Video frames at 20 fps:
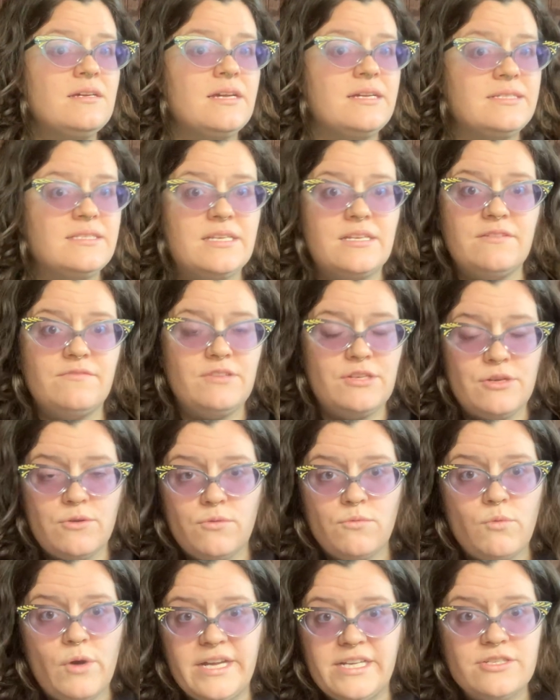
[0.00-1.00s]
instead of,
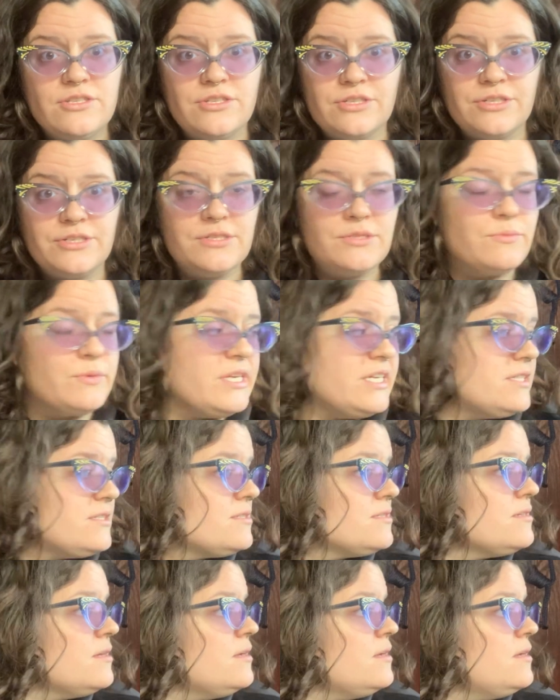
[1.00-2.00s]
white sugar sweets,